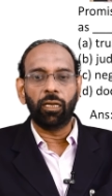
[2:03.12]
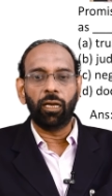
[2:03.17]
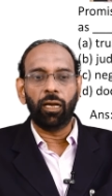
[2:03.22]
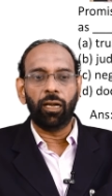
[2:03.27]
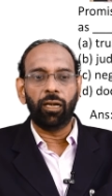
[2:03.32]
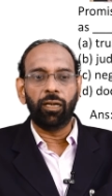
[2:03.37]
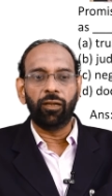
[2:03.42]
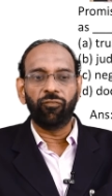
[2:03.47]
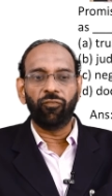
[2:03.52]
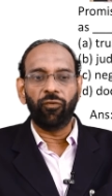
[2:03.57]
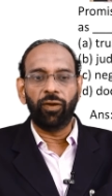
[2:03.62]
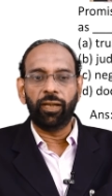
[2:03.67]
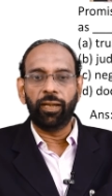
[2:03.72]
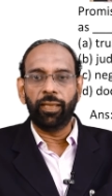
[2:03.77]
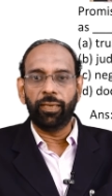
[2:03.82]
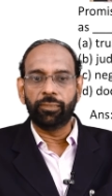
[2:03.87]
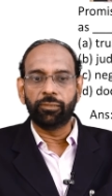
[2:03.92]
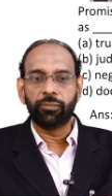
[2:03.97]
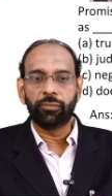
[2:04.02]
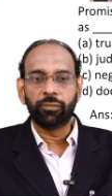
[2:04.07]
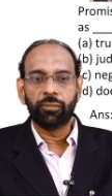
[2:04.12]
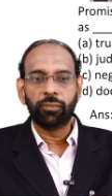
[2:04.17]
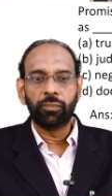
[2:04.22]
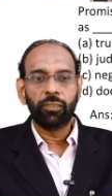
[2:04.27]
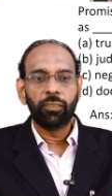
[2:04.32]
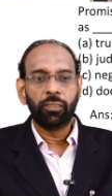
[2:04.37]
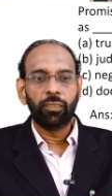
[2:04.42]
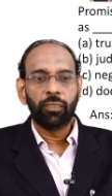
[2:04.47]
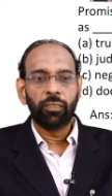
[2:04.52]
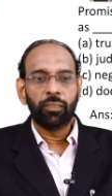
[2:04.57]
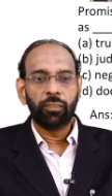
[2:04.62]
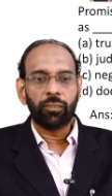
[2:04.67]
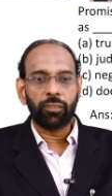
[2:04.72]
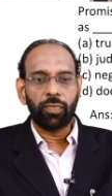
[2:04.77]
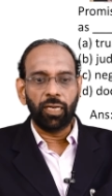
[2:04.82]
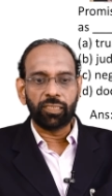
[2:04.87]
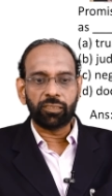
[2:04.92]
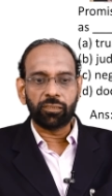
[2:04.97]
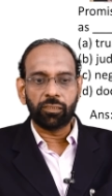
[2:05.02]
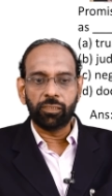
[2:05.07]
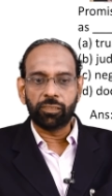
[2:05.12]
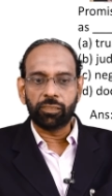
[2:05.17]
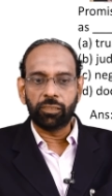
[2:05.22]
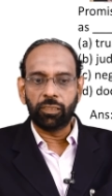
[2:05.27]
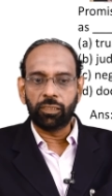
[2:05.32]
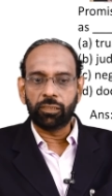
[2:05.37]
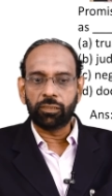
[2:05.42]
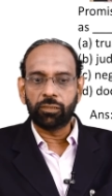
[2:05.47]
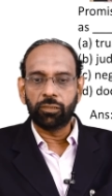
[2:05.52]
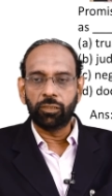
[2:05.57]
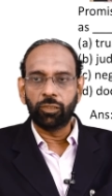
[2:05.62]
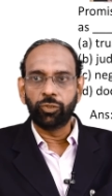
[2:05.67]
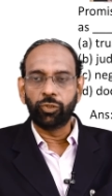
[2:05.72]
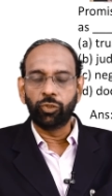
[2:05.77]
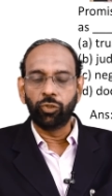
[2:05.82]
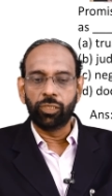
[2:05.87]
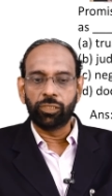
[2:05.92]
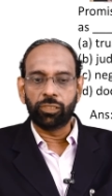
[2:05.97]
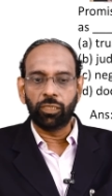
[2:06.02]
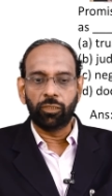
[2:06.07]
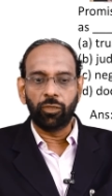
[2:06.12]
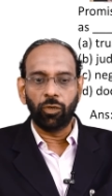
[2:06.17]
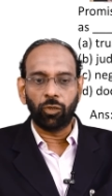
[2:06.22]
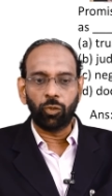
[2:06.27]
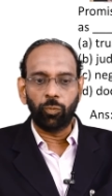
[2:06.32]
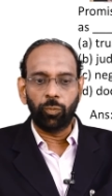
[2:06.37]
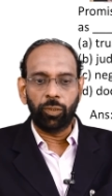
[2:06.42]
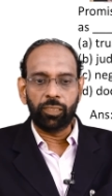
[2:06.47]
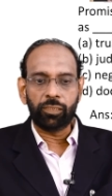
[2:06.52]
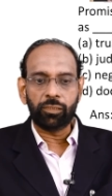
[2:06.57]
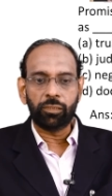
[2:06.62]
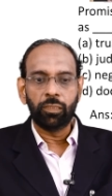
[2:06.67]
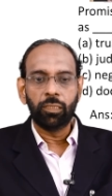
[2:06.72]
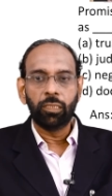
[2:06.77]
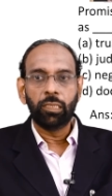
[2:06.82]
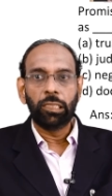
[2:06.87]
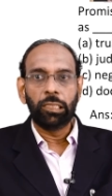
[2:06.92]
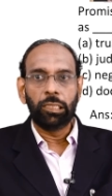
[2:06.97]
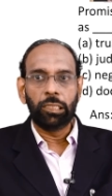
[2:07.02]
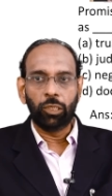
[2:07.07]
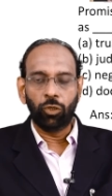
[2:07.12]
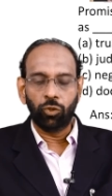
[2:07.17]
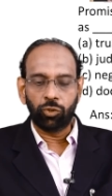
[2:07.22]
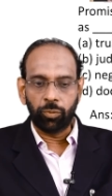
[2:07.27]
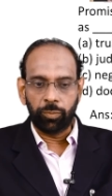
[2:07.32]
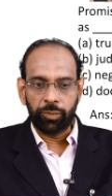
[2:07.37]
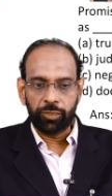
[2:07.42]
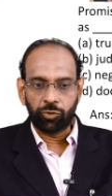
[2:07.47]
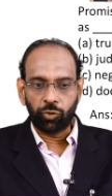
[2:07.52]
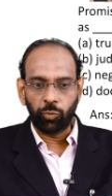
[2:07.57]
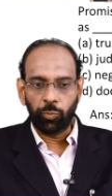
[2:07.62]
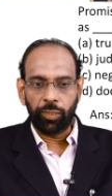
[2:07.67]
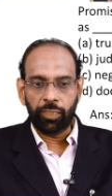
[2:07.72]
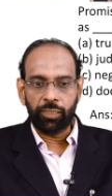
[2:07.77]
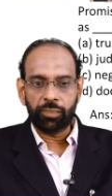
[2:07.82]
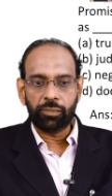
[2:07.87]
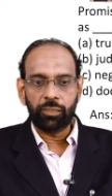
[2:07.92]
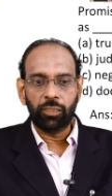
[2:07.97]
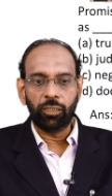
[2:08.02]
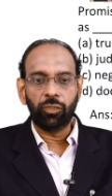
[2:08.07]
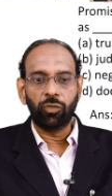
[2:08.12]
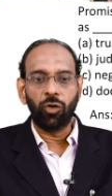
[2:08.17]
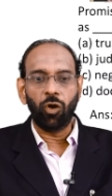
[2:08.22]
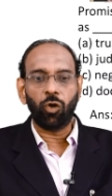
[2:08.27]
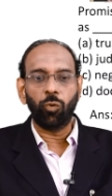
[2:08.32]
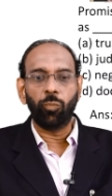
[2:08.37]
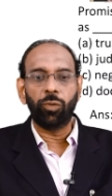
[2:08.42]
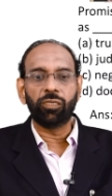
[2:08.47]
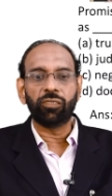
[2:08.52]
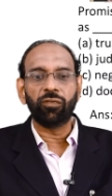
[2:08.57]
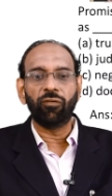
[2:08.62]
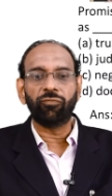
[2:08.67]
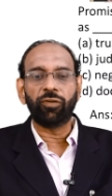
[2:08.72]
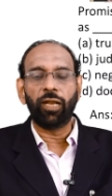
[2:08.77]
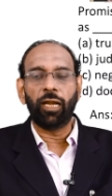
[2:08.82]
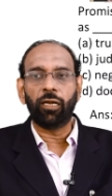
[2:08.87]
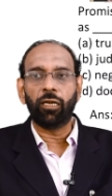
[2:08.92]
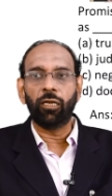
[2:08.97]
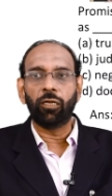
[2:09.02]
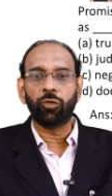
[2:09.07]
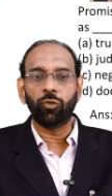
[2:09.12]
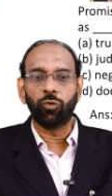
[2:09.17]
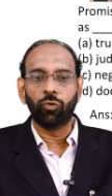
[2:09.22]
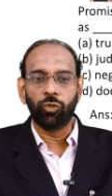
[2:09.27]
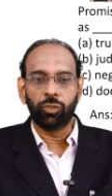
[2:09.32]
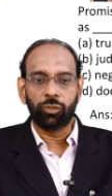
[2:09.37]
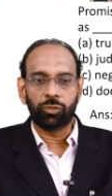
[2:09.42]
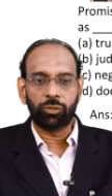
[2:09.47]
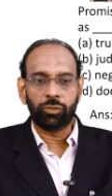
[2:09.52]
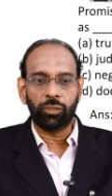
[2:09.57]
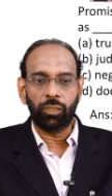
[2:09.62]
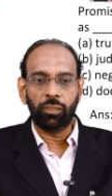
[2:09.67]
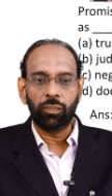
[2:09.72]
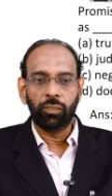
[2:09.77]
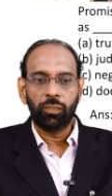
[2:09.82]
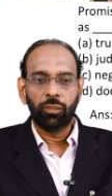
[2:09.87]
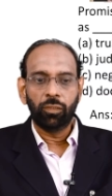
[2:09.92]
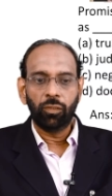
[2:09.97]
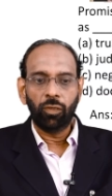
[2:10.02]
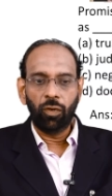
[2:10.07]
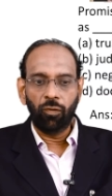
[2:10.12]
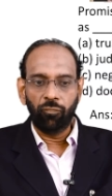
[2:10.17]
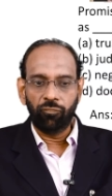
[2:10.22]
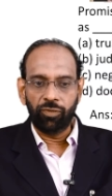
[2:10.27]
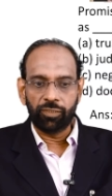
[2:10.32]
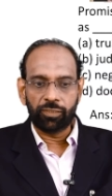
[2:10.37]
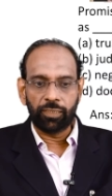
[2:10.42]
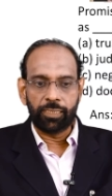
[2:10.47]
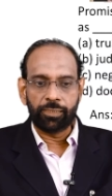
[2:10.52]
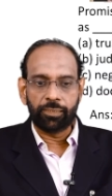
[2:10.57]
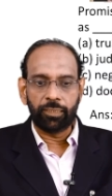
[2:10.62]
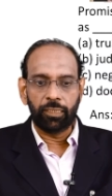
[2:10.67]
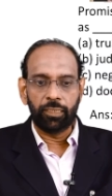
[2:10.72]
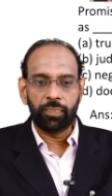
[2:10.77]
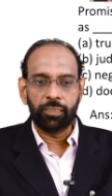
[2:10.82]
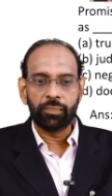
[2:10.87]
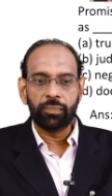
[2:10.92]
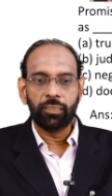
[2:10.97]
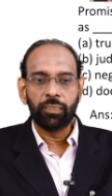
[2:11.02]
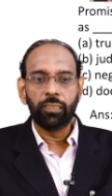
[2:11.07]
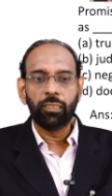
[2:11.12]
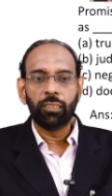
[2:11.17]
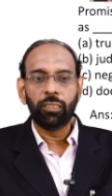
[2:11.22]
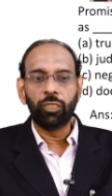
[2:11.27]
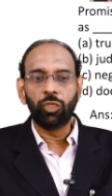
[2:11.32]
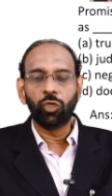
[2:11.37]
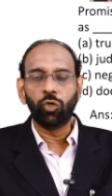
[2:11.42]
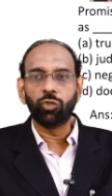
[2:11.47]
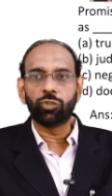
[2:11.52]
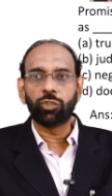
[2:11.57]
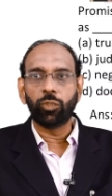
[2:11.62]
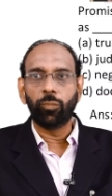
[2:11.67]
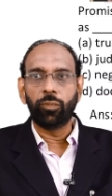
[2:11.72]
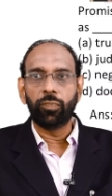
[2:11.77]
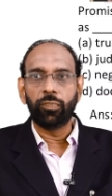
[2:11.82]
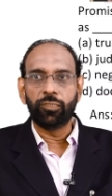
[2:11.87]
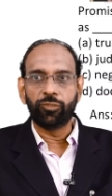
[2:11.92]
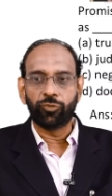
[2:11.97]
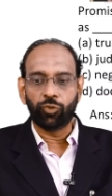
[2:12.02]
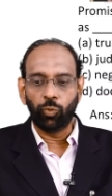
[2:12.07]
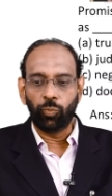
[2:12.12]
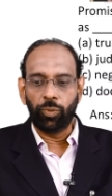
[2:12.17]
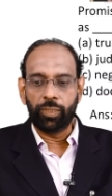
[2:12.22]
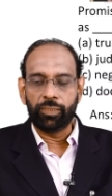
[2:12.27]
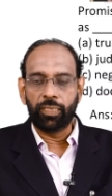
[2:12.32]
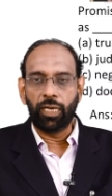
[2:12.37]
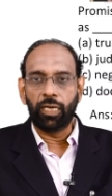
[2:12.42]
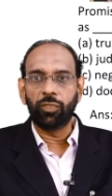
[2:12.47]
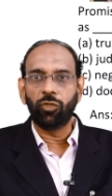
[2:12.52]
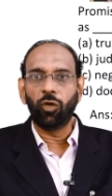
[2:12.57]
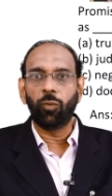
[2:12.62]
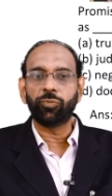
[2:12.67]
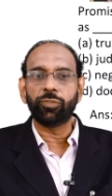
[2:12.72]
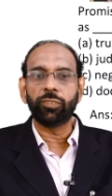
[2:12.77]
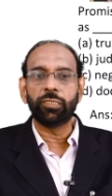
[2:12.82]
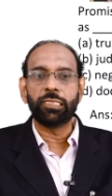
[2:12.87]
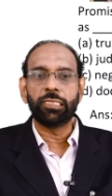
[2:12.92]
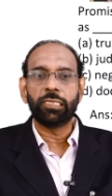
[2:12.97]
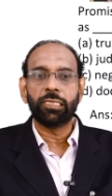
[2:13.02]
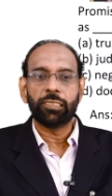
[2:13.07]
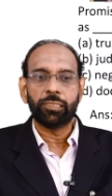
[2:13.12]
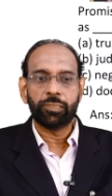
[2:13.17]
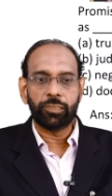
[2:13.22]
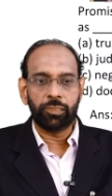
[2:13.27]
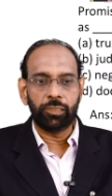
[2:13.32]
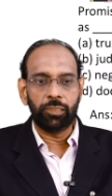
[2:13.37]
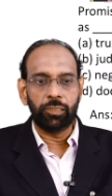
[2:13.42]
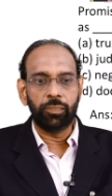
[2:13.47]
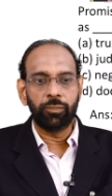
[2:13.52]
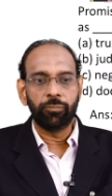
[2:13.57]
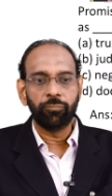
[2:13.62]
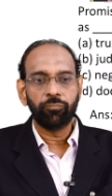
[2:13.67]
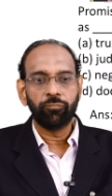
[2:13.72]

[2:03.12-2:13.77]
are defined as trust receipts, judicial documents, negotiable instruments, documents of title to goods. Obvious answer is negotiable instrument, that is option C.